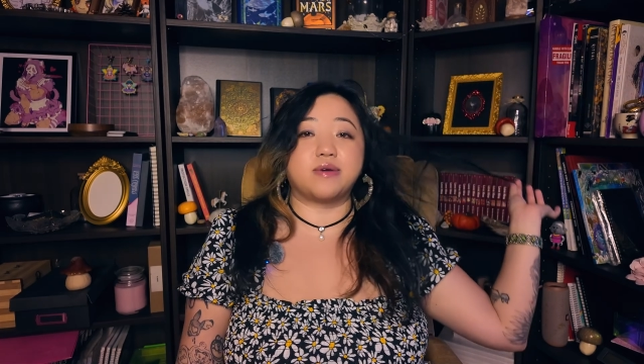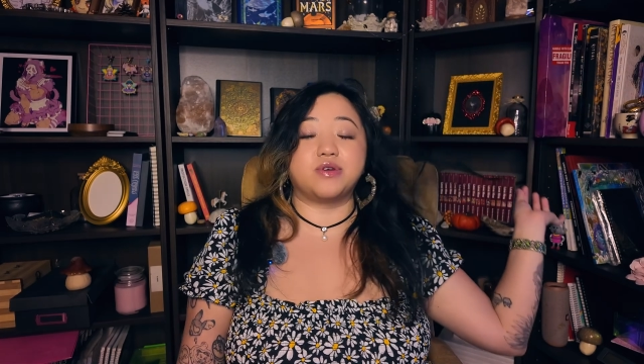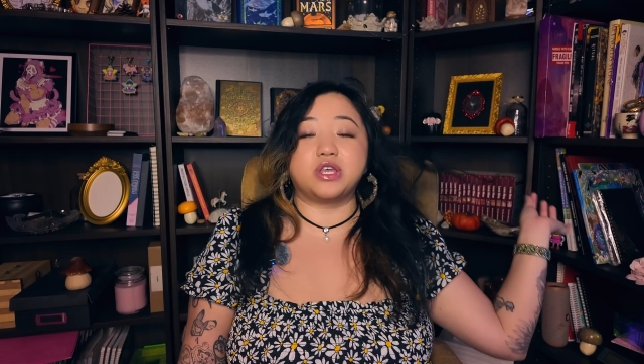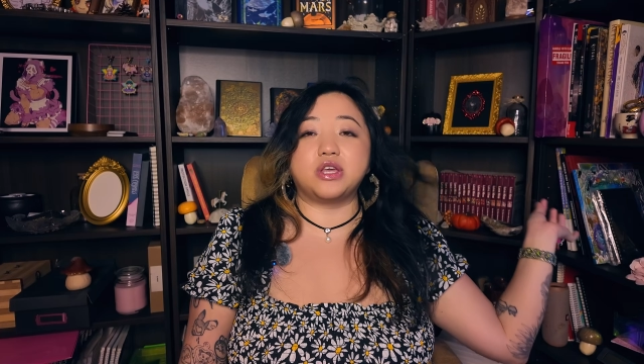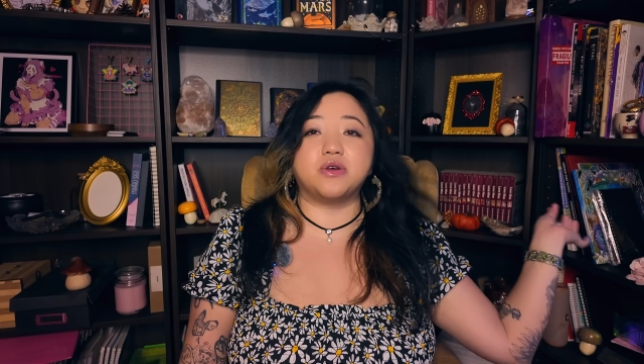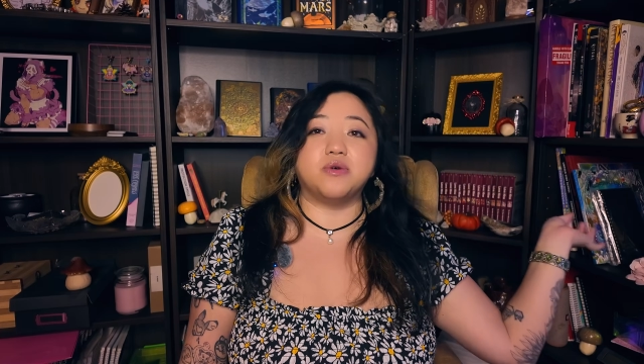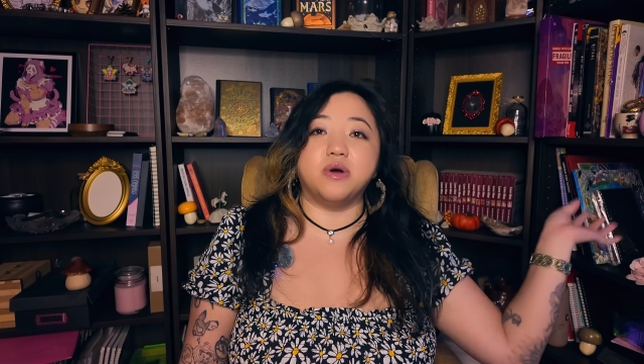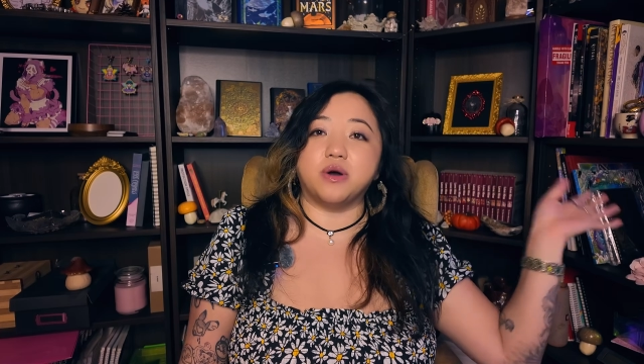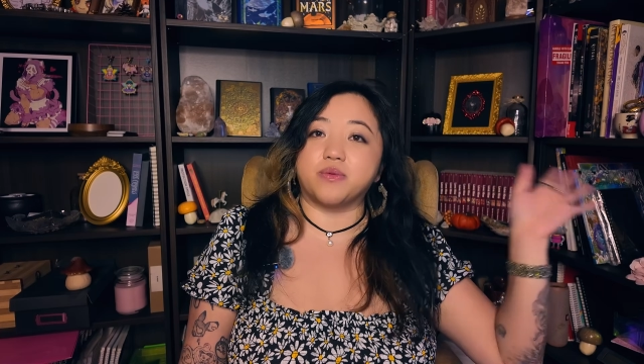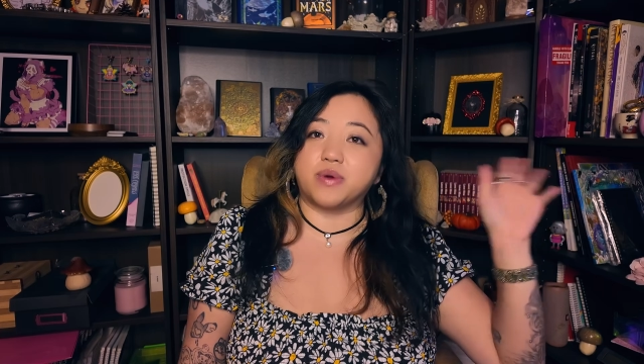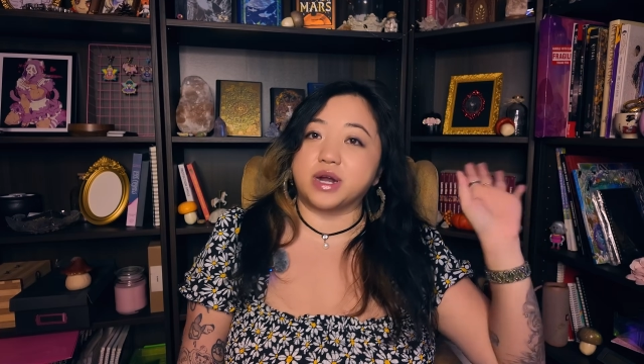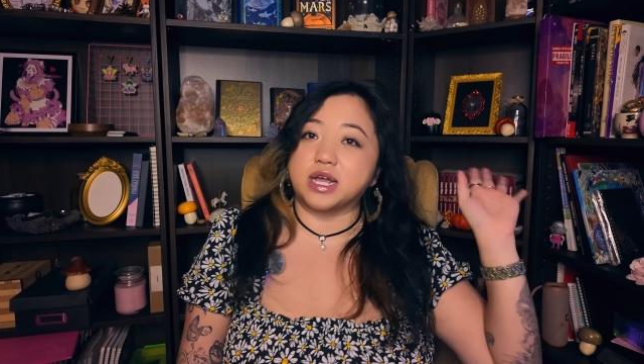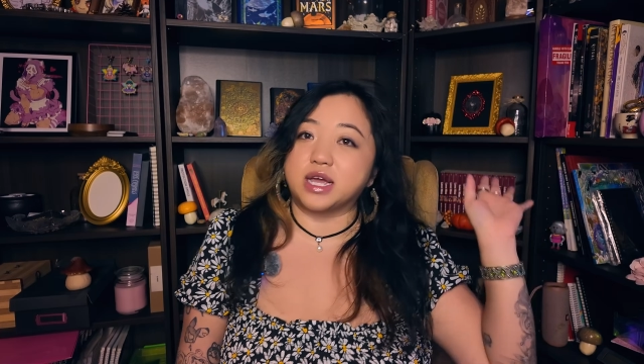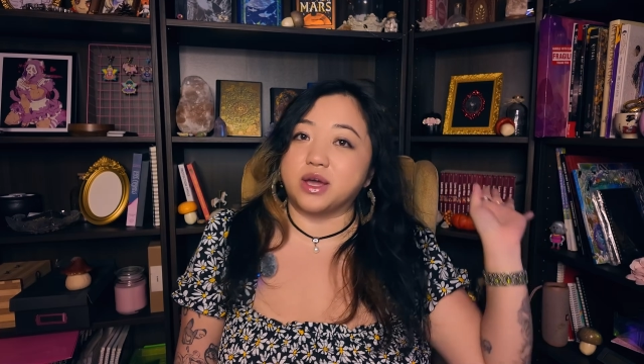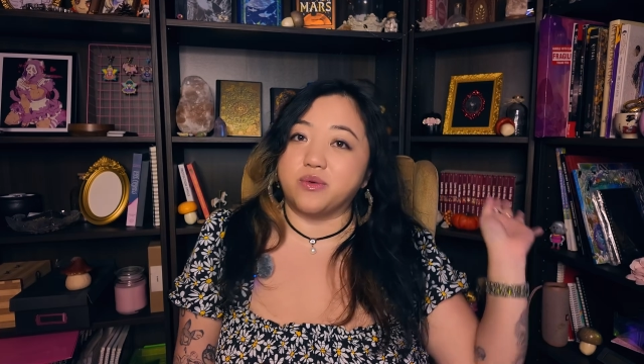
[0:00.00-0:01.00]
You
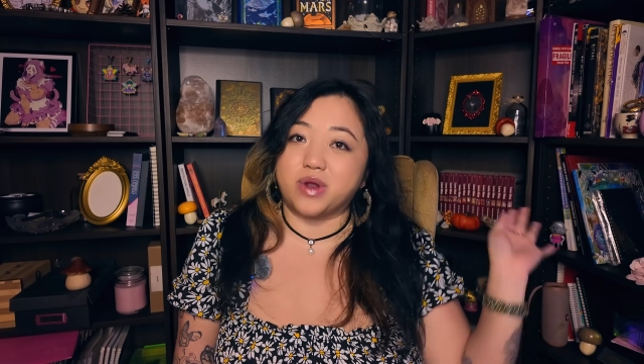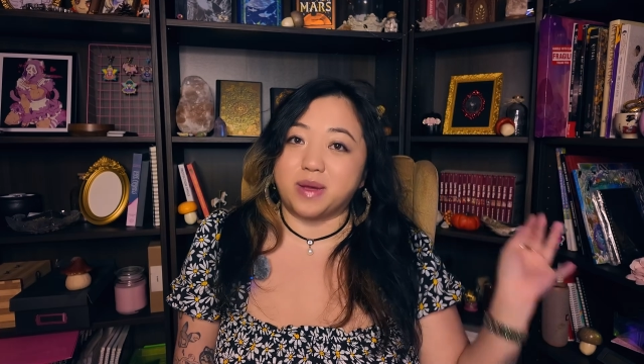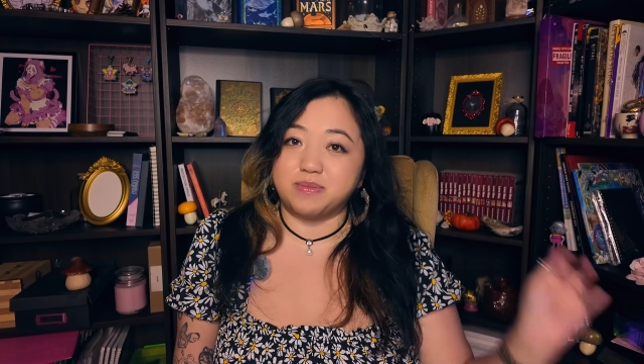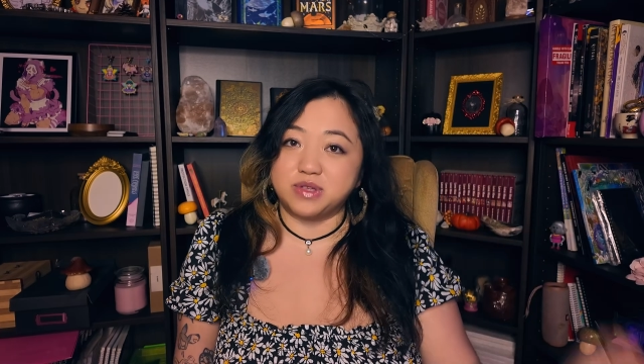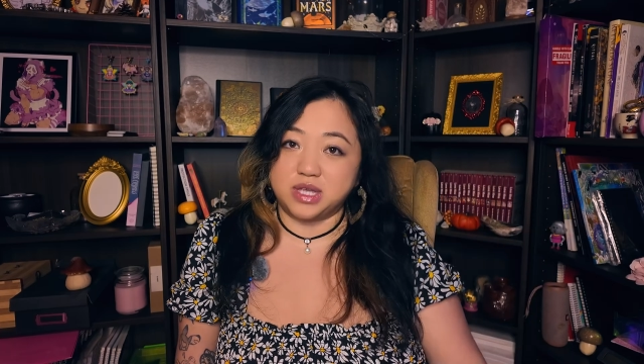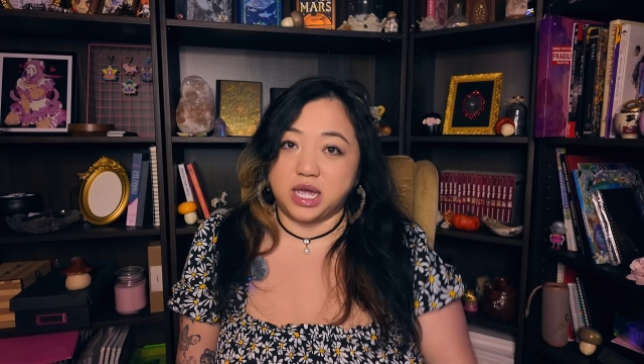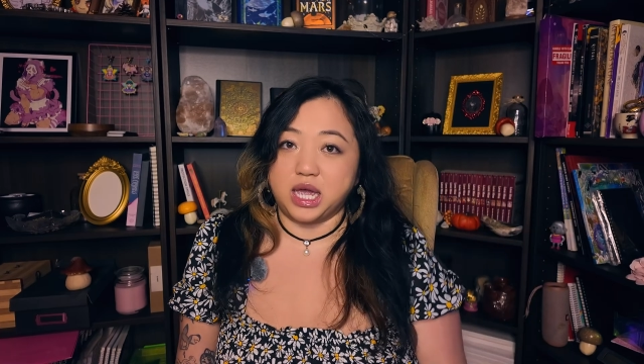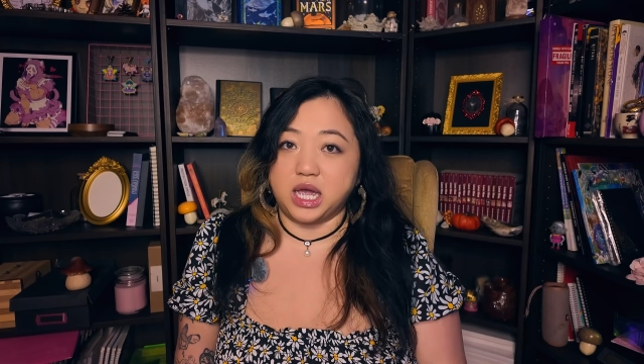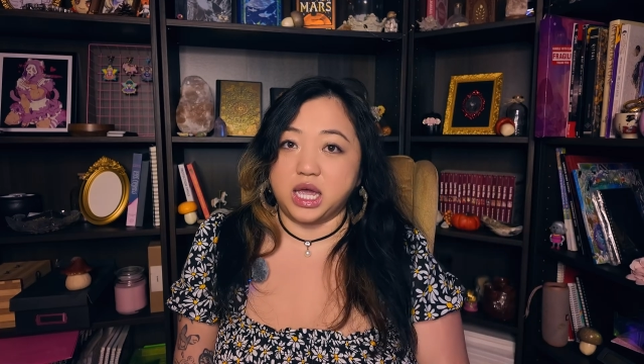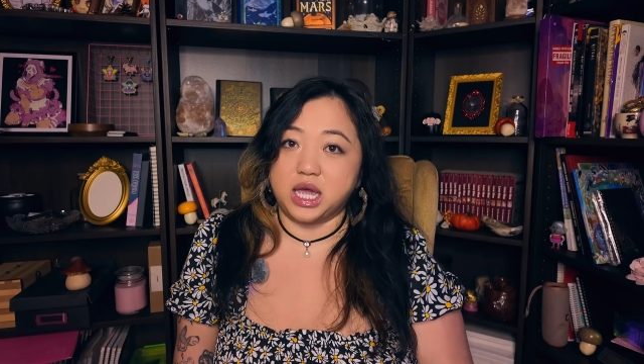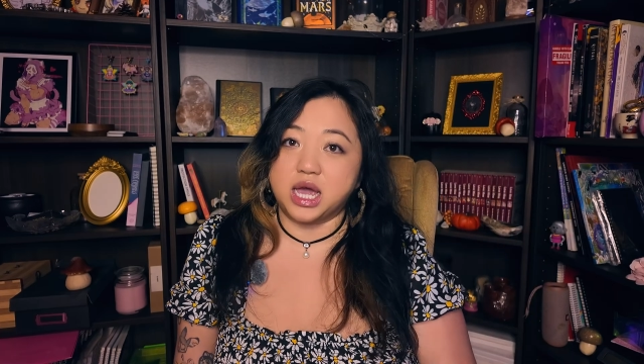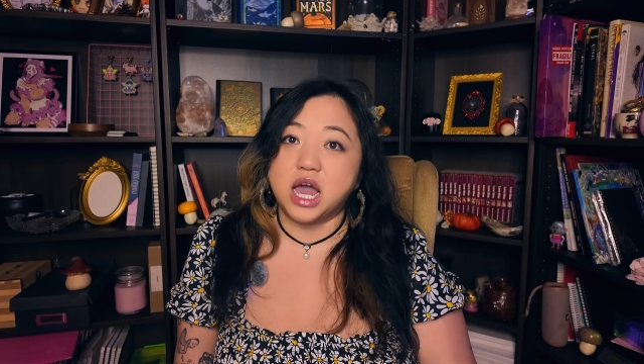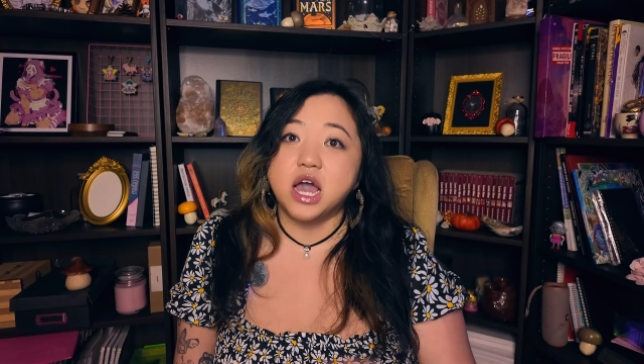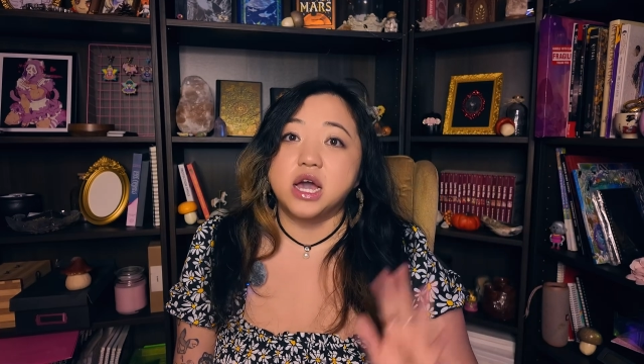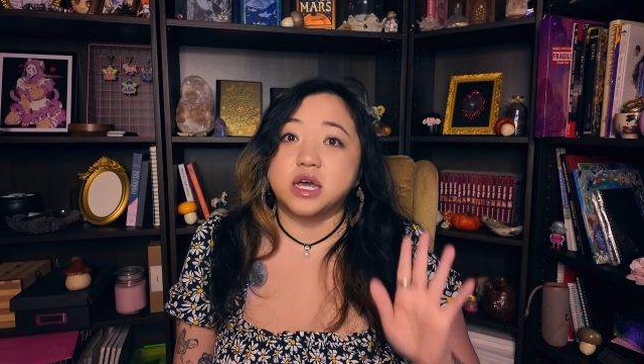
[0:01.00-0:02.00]
already get what I'm saying.